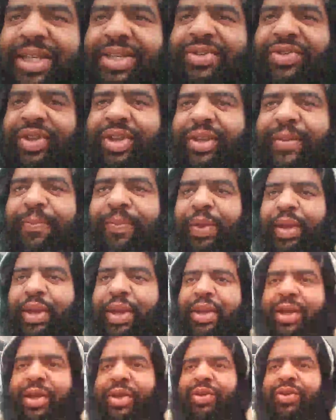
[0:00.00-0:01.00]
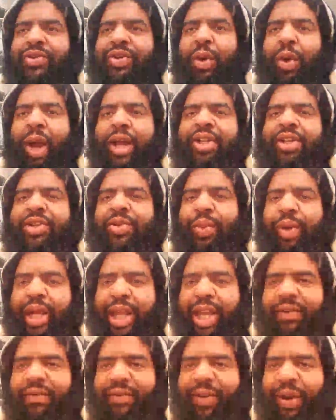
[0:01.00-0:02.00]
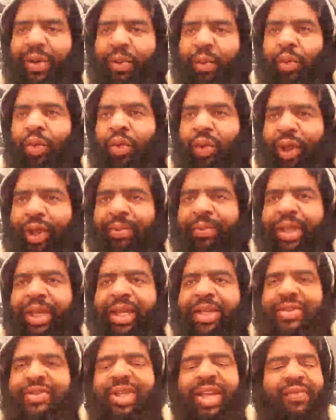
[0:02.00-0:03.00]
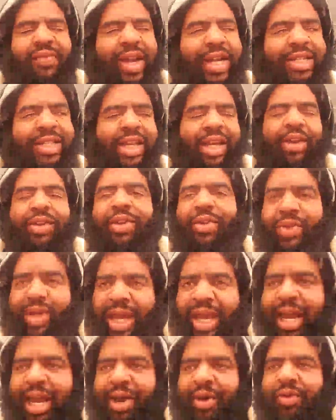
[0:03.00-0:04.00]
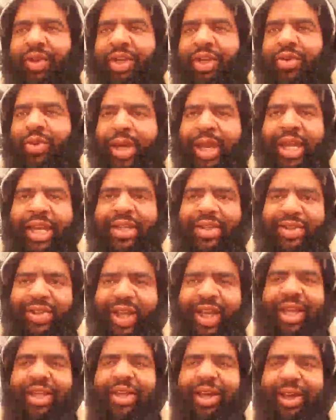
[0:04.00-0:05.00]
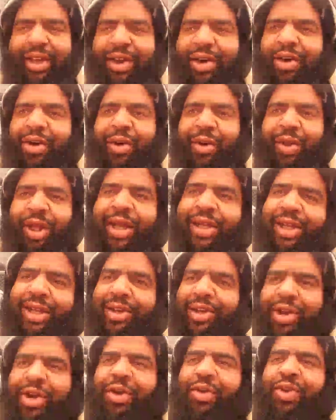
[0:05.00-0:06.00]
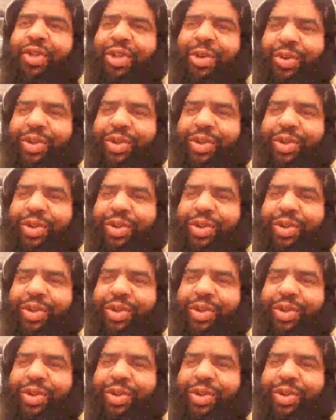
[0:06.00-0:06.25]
distant. So I just want to give fair warning, because if I tell you now, then you can't say like, oh, well, I didn't know that you